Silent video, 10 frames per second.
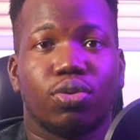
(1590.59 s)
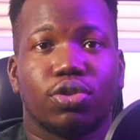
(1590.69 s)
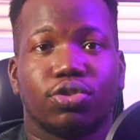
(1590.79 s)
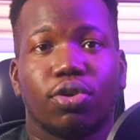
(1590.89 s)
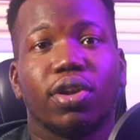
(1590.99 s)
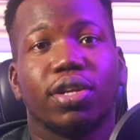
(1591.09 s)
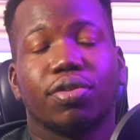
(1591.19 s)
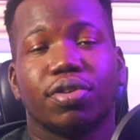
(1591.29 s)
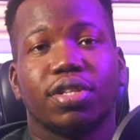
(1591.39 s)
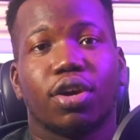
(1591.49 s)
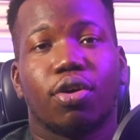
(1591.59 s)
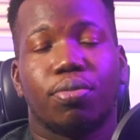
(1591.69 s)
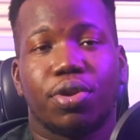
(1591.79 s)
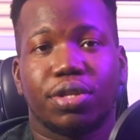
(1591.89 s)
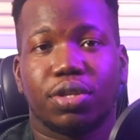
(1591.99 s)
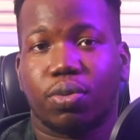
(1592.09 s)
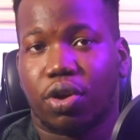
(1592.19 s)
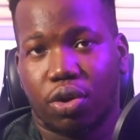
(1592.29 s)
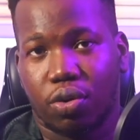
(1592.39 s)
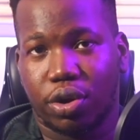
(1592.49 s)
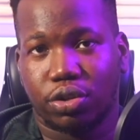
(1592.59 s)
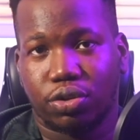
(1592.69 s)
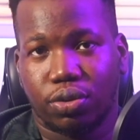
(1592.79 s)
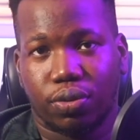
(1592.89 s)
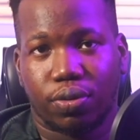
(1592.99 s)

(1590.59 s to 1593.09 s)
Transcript: solid Christian community where you're going to.